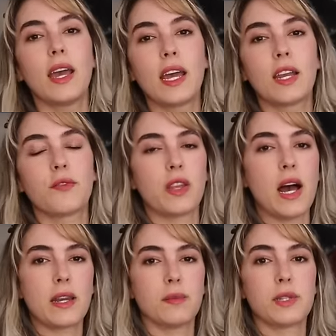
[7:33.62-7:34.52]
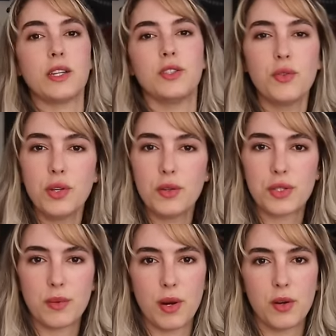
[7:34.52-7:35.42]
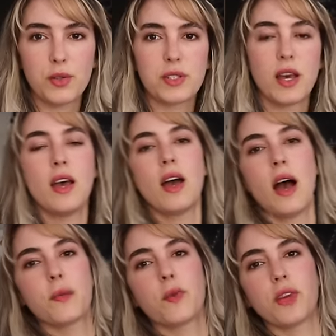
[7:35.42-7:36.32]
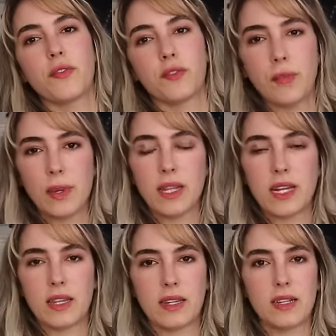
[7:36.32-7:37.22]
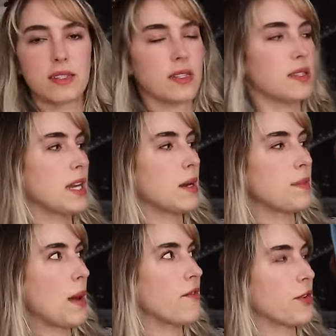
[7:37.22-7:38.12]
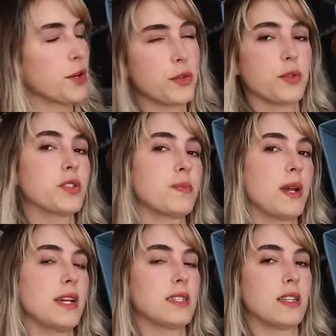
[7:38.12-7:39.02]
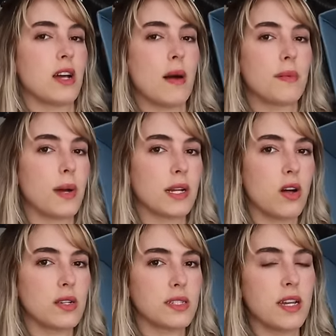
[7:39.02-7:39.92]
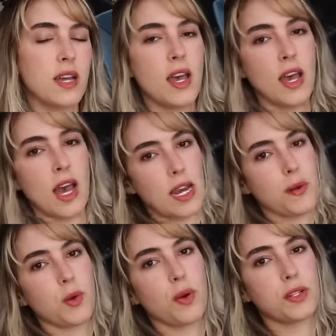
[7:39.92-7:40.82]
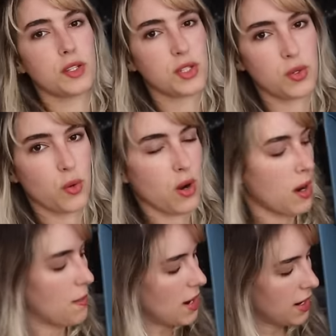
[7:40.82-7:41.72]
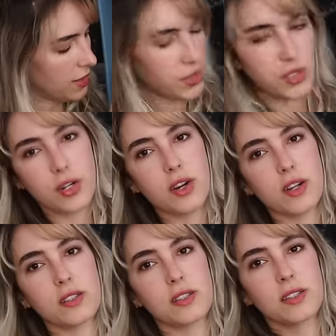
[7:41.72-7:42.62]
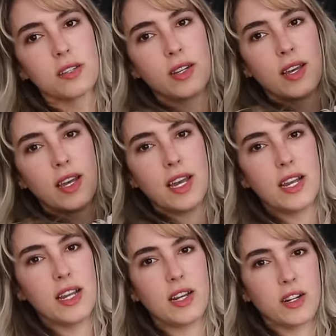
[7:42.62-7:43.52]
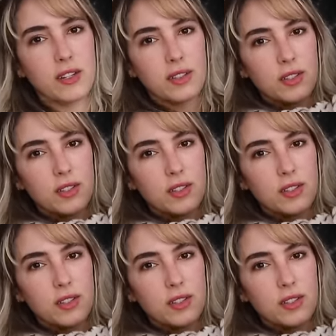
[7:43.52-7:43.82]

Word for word: And for the items I do use the most, I'm going to flip it like this to take up that vertical space in the top of my closet. And I'm going to store my skirts in here.